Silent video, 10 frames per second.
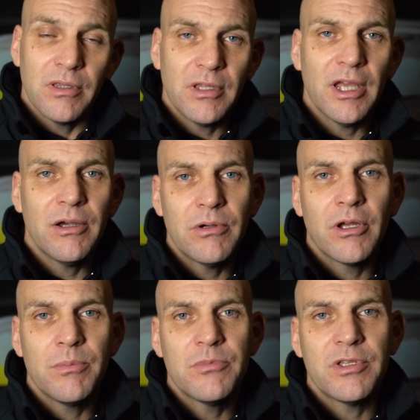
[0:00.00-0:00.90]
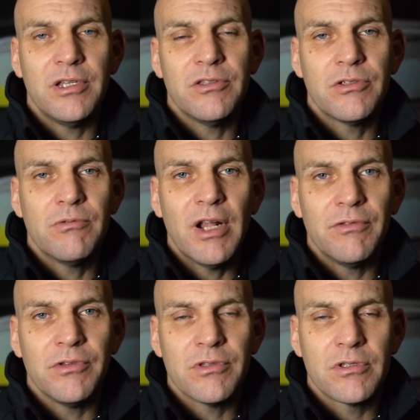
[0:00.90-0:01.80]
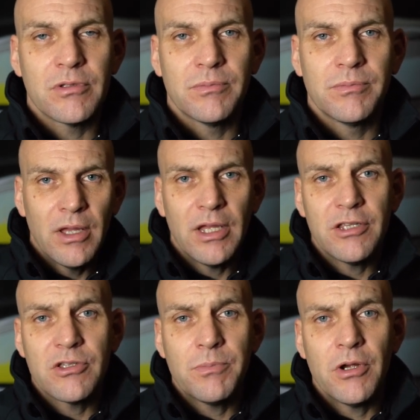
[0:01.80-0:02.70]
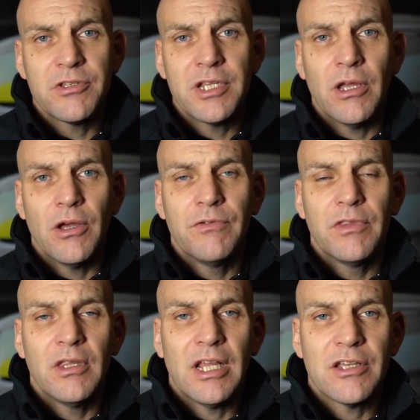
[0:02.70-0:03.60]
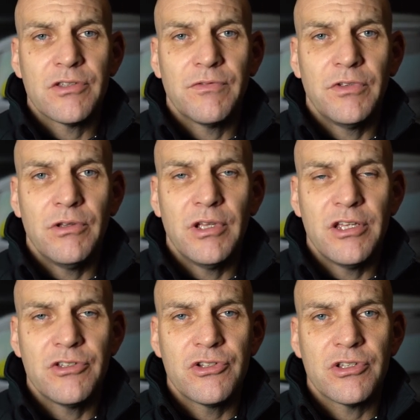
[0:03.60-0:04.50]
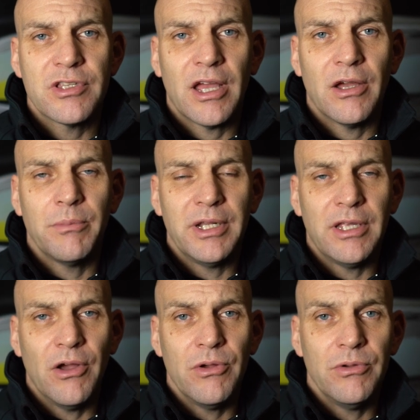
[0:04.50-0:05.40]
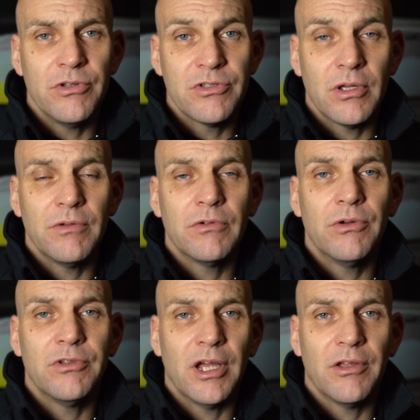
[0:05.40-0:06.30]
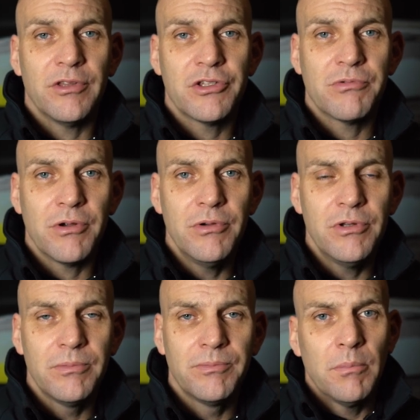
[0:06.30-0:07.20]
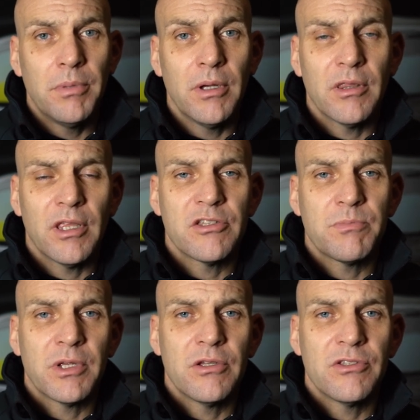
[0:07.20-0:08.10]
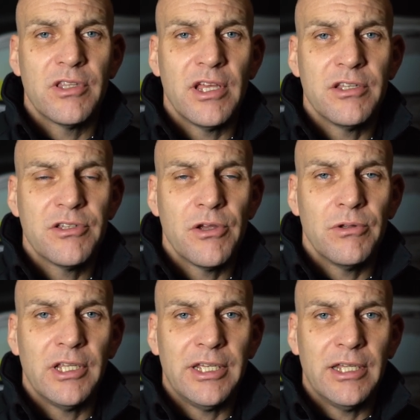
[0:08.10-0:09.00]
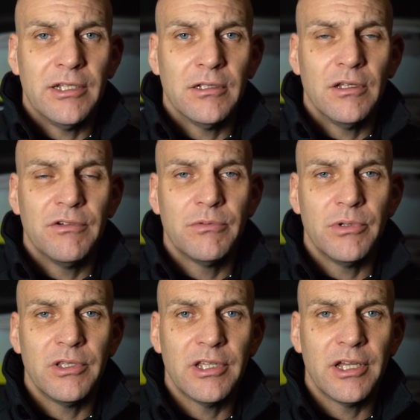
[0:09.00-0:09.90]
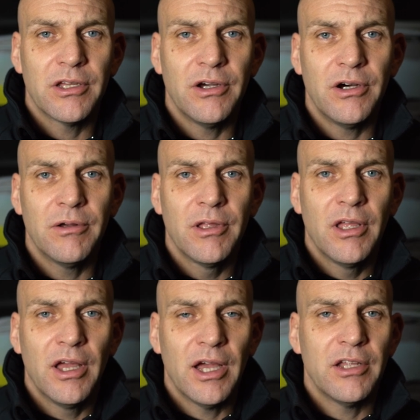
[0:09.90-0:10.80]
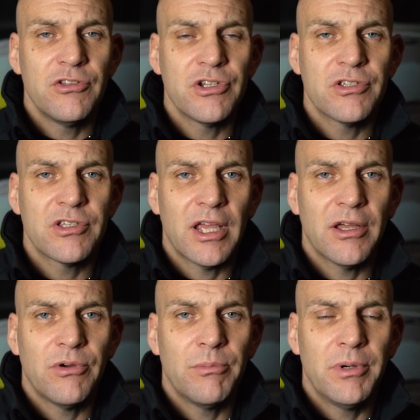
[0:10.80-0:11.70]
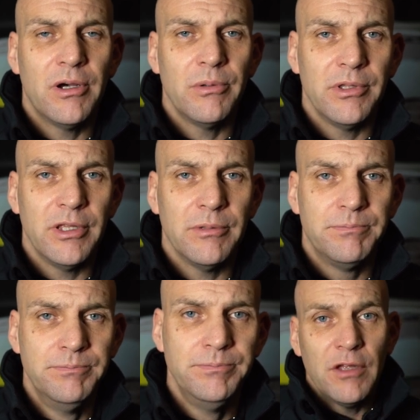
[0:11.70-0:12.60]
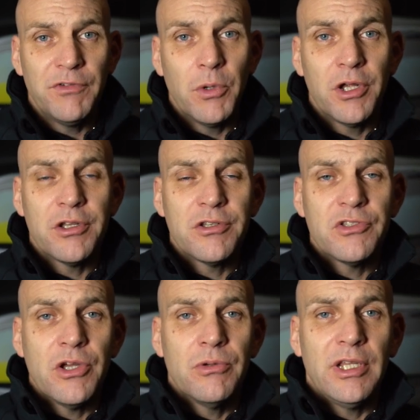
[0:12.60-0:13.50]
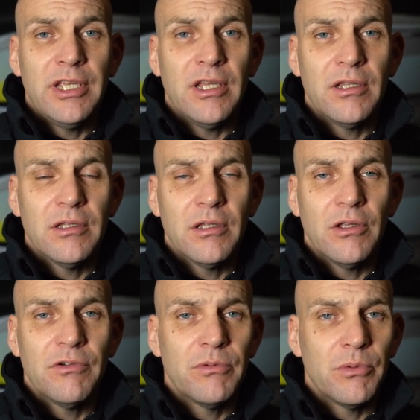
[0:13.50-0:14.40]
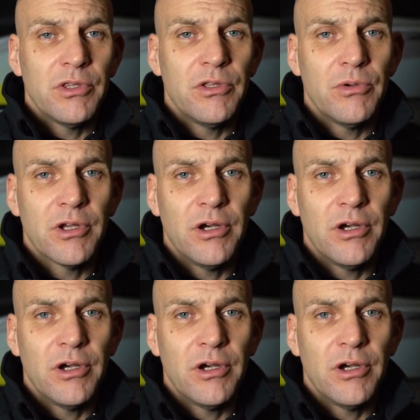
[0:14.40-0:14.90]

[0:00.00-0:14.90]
now comes into relevance. It's surprising over the last few years just how many owners have gone down this road, but that's because they're totally in love with their car and just cannot part with it. If you weren't totally in love with your